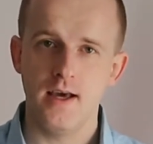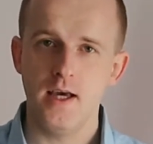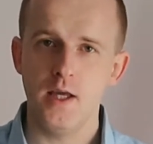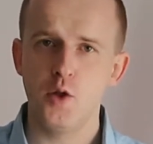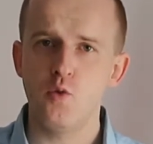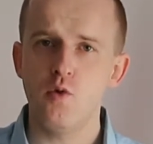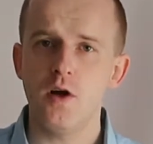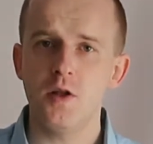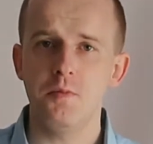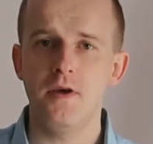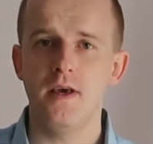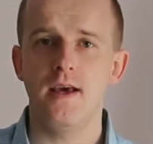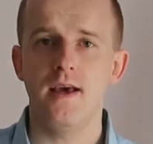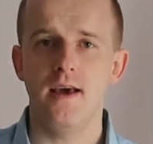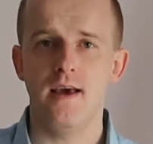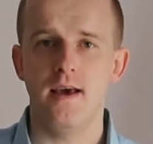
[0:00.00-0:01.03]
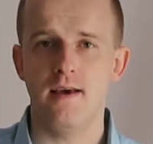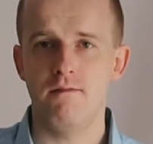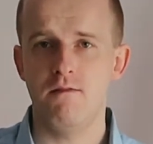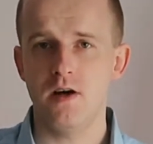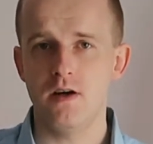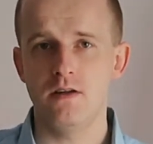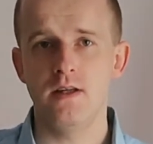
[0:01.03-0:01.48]
It won't be a
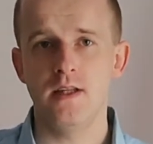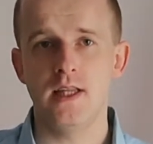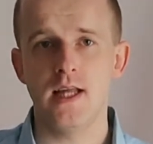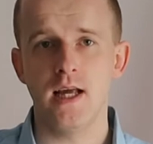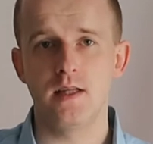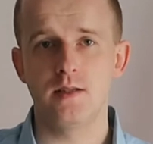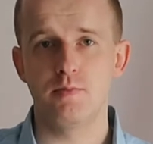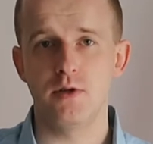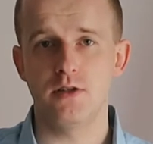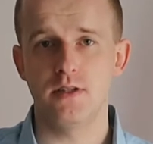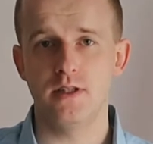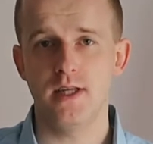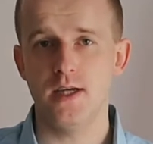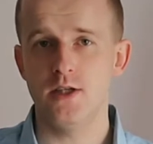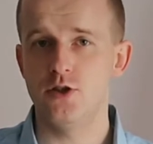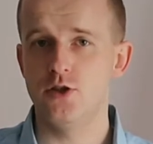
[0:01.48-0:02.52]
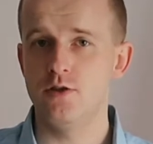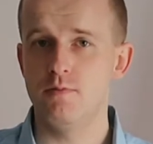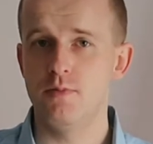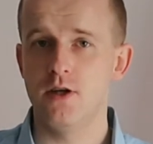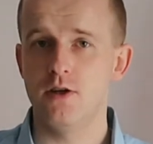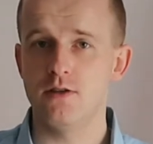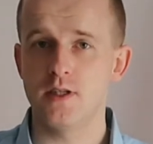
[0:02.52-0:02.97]
very detailed
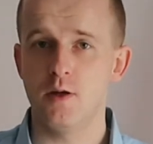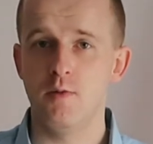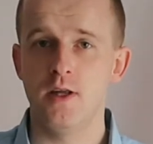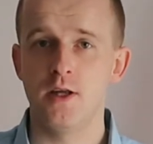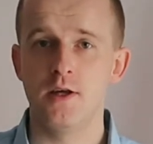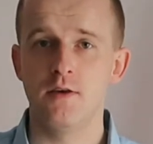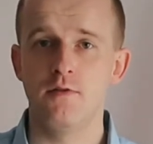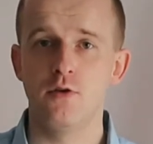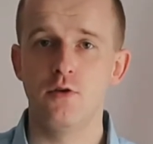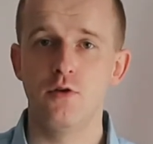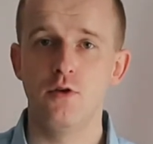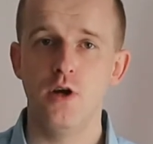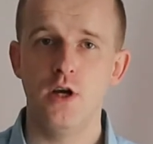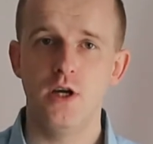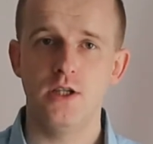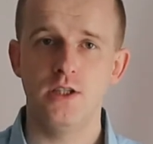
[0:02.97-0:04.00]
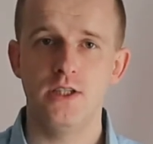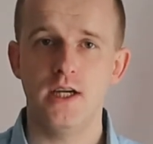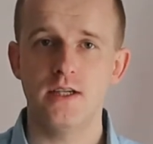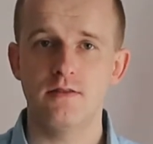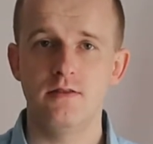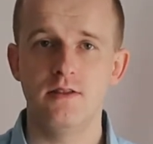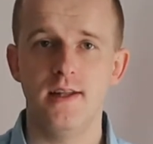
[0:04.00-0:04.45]
presentation because I will give you
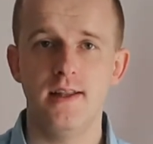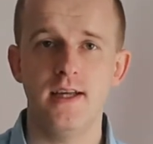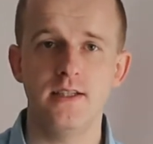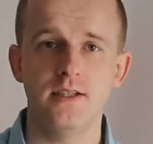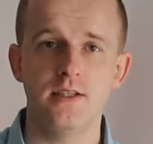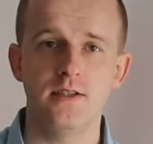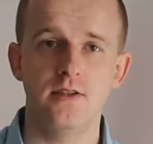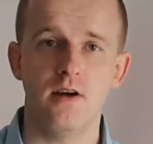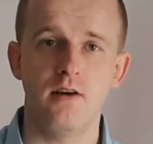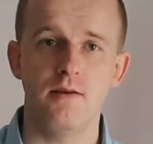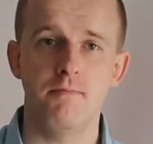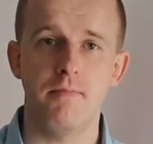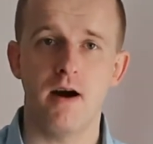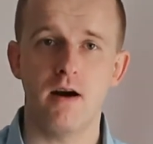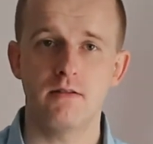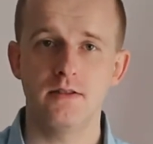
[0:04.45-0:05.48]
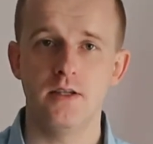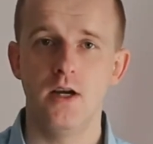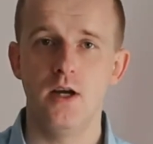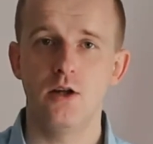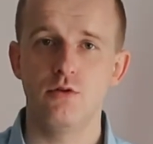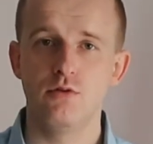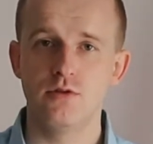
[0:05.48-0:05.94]
just the necessary parts
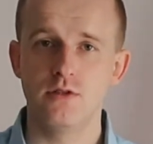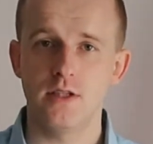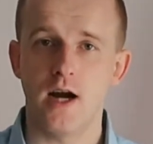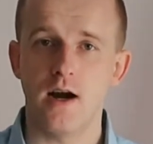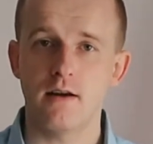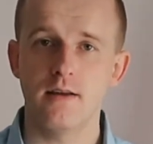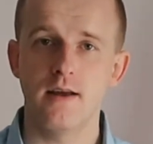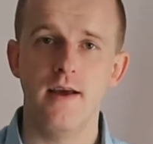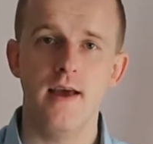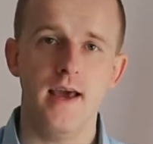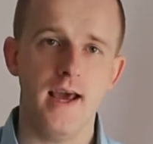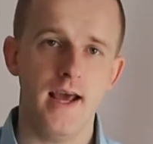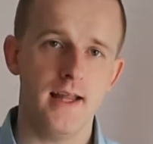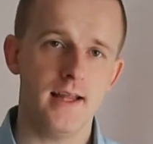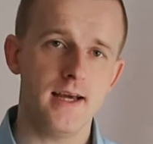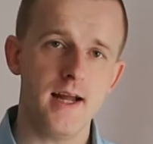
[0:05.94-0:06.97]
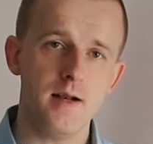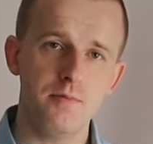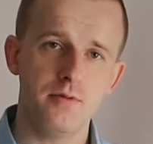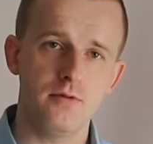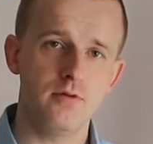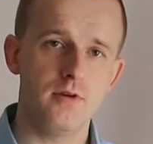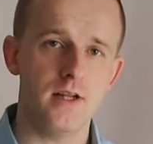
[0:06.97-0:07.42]
to start and
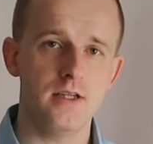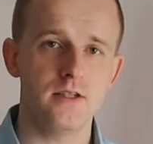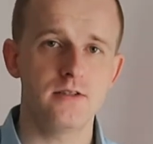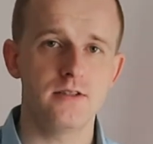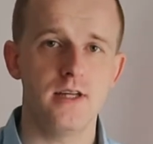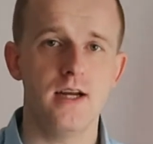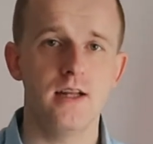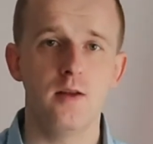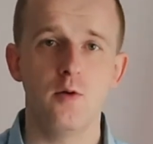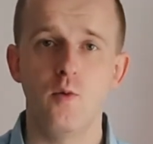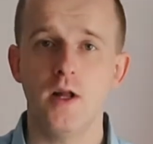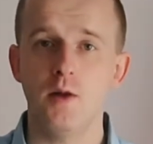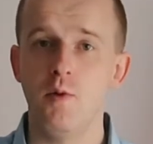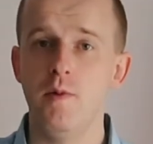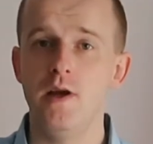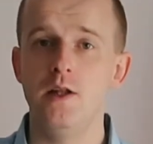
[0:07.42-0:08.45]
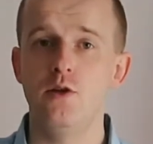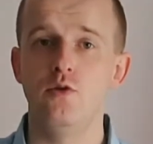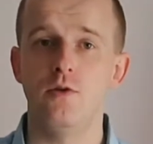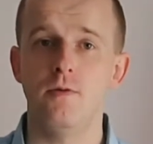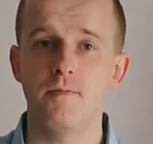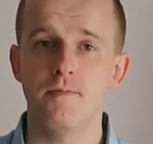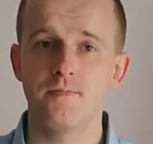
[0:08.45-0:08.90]
help you to understand what we will
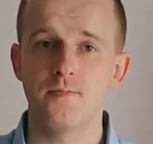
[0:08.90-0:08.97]
do.